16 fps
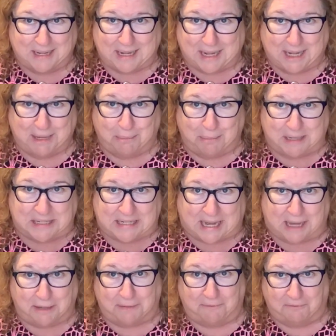it went
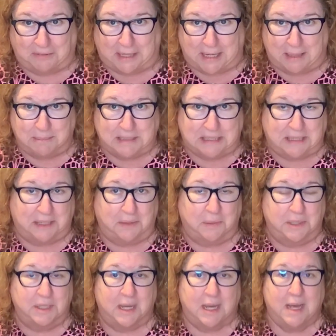down in flames, in other
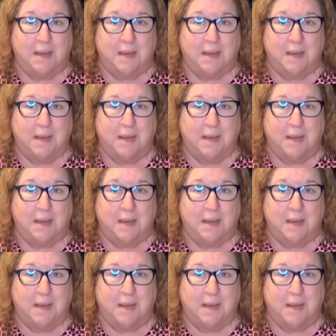words.